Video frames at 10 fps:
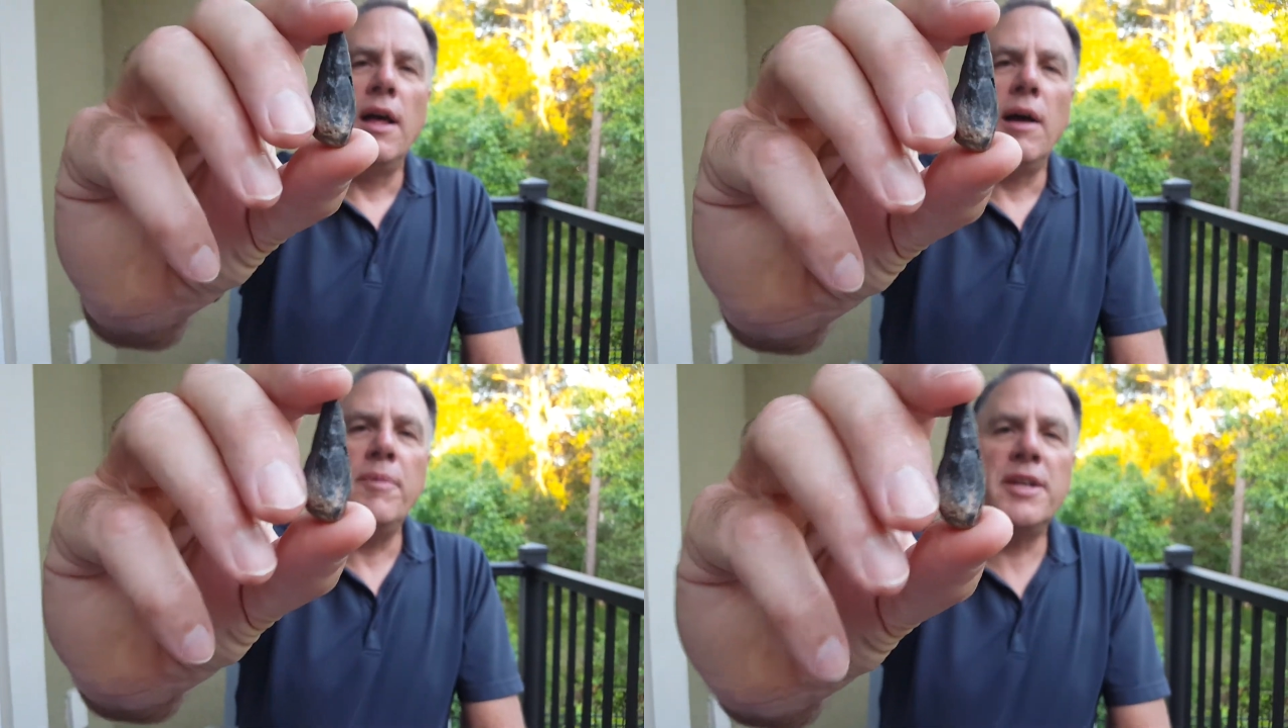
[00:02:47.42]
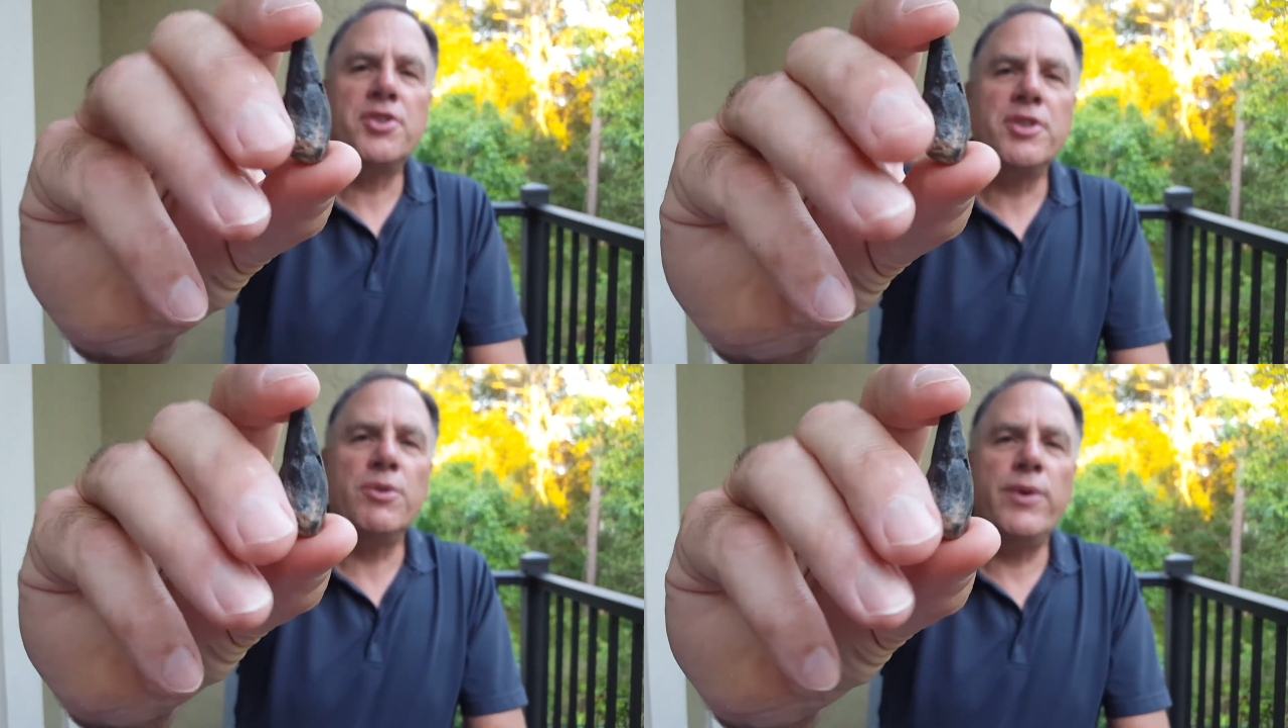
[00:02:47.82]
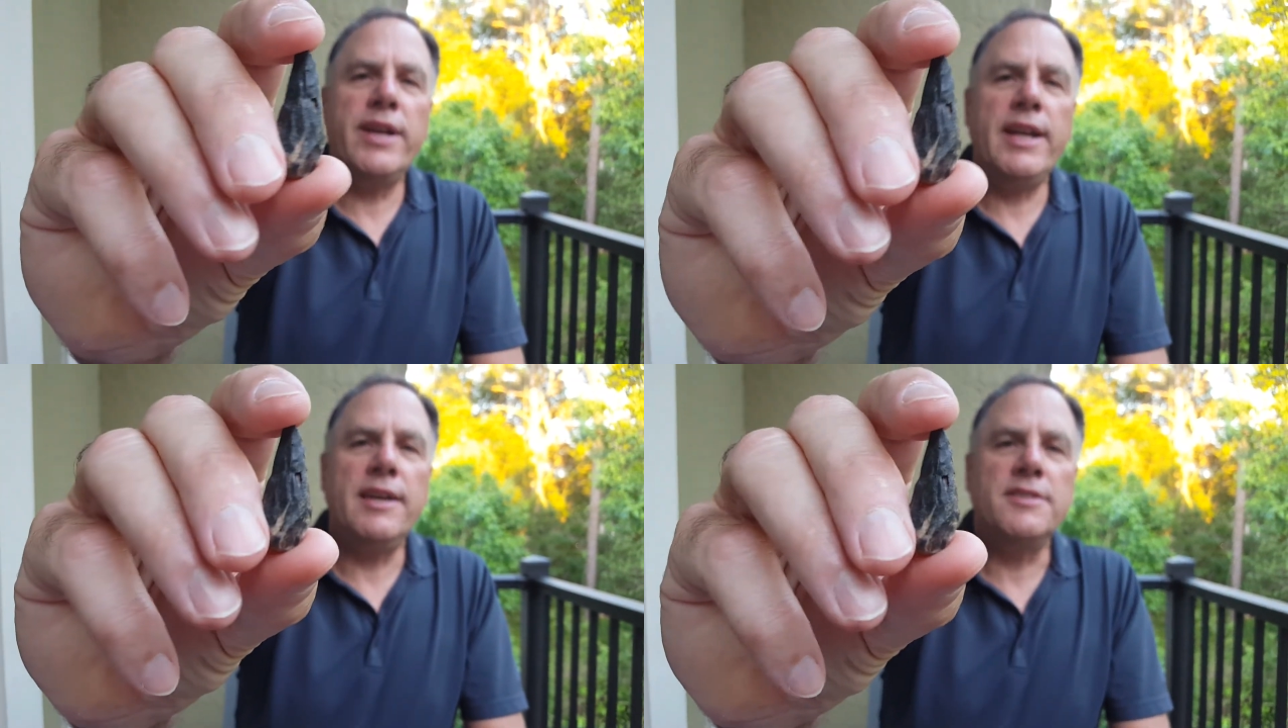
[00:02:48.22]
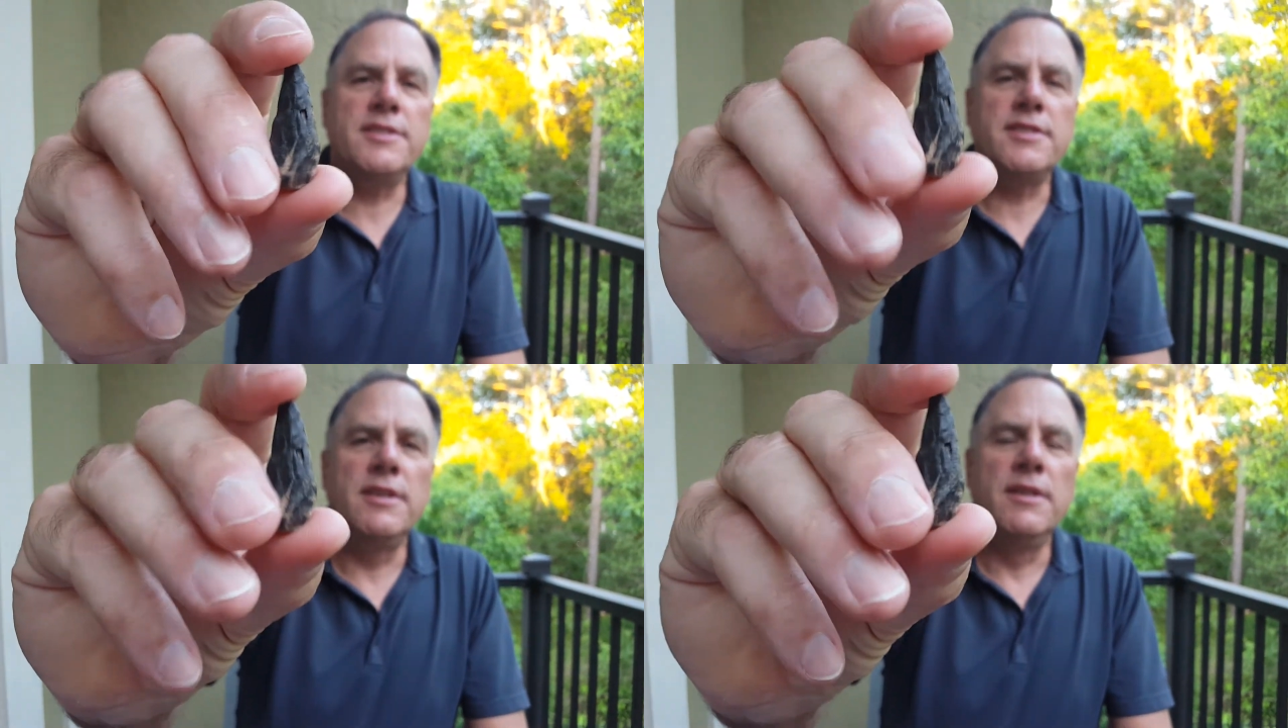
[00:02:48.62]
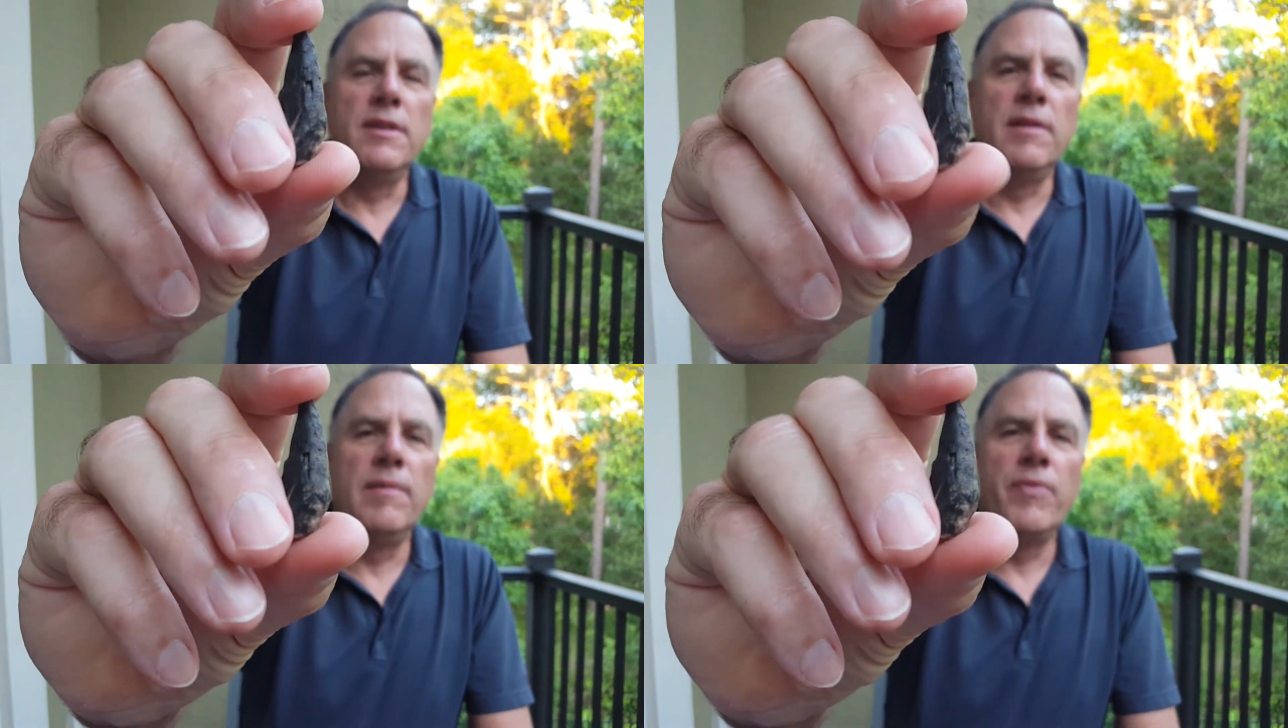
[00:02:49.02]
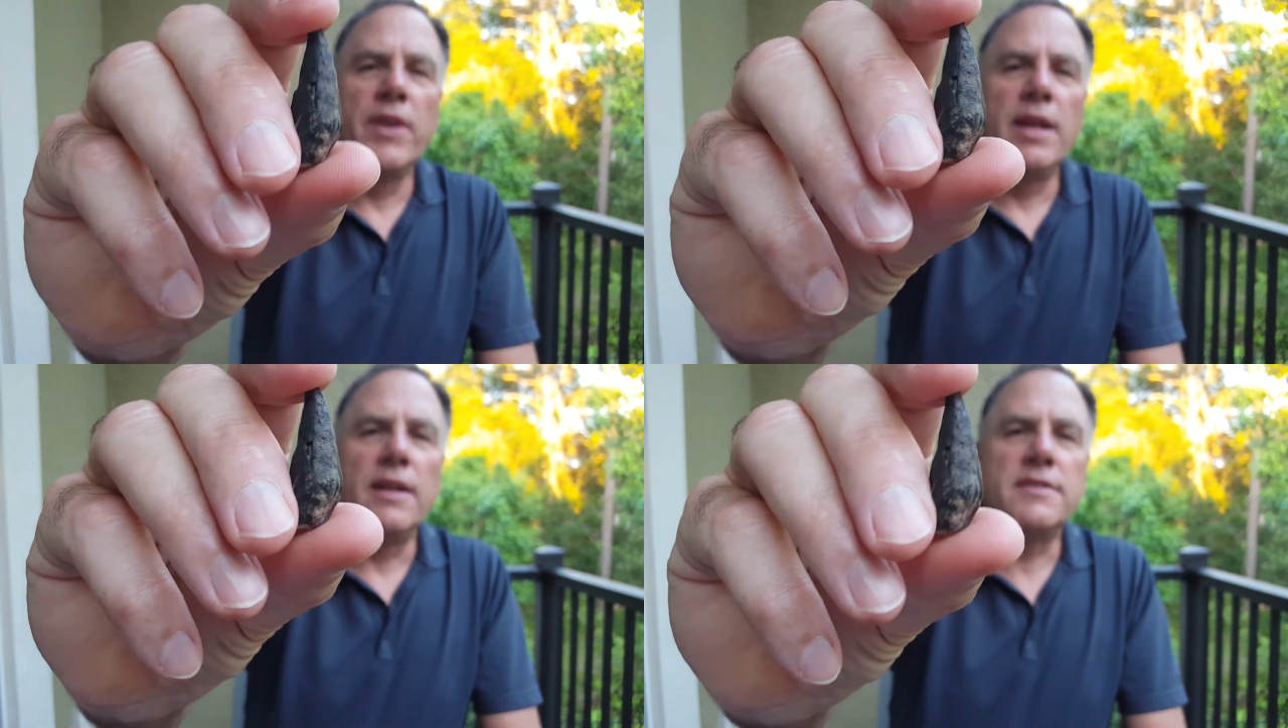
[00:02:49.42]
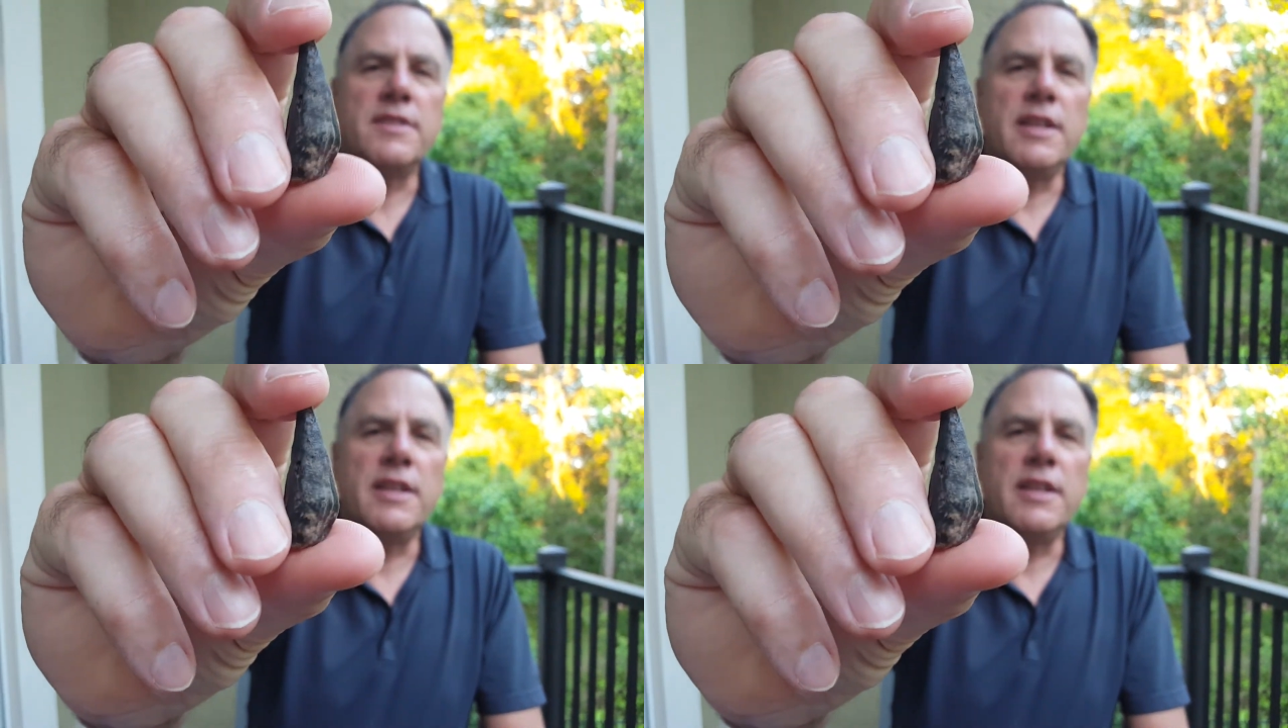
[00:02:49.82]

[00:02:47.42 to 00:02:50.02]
I'm not sure what it is. It's a